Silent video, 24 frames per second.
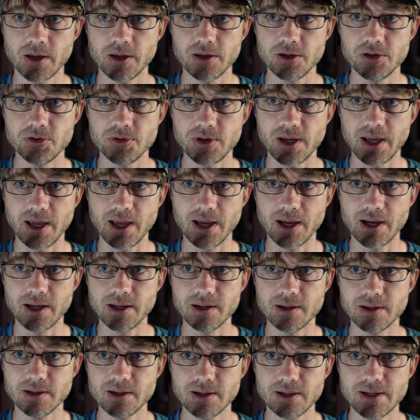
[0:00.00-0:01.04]

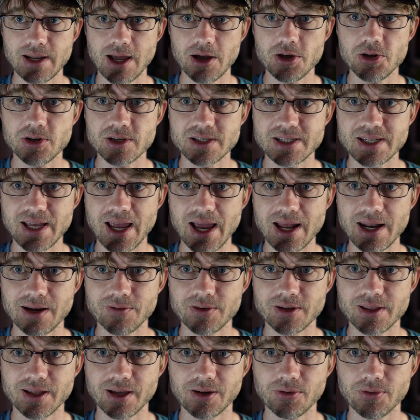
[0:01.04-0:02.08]
Now you can scan
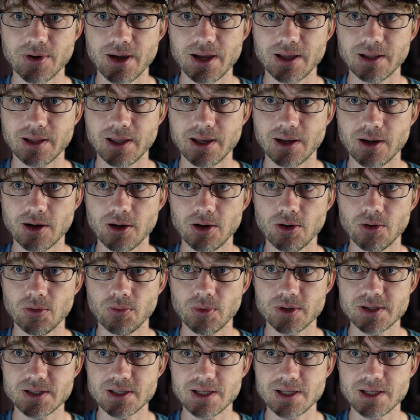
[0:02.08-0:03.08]
everything, right? Like, oh, what's